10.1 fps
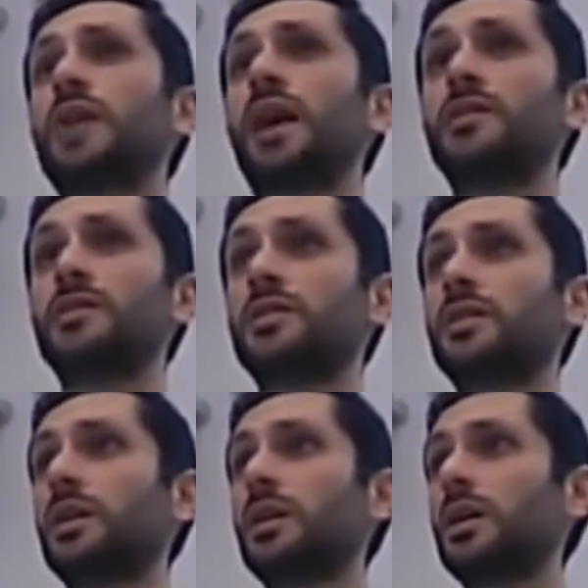that?
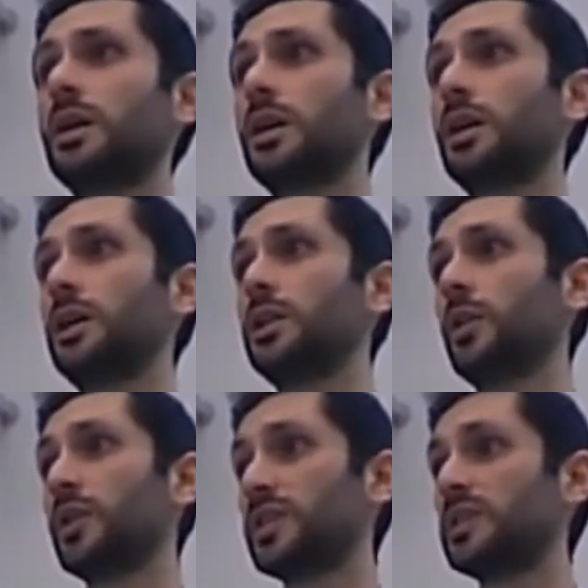Do
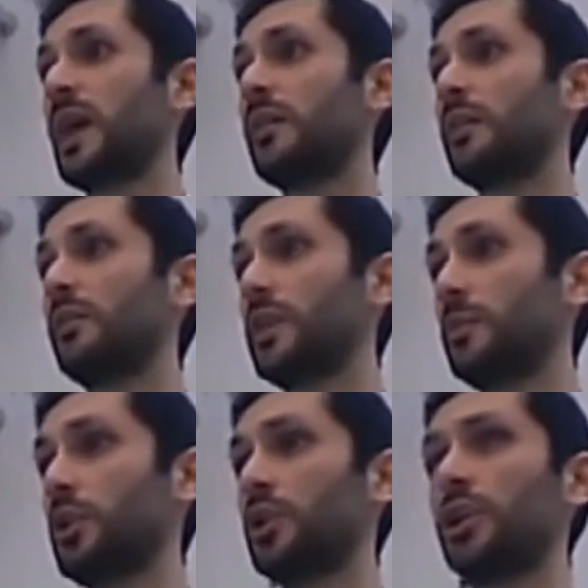you want to sit down and read a
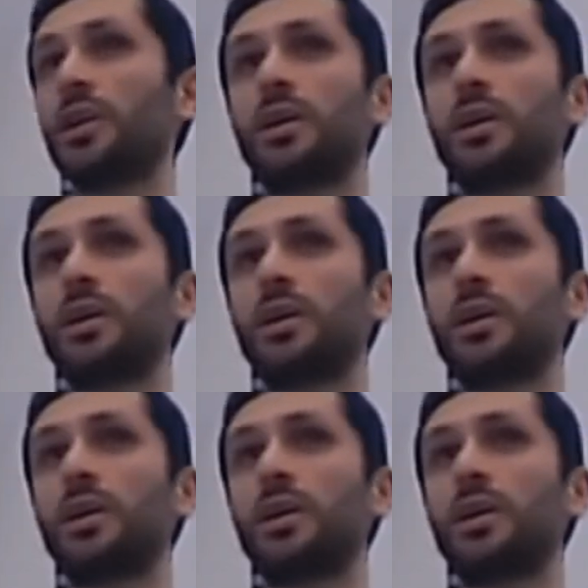book?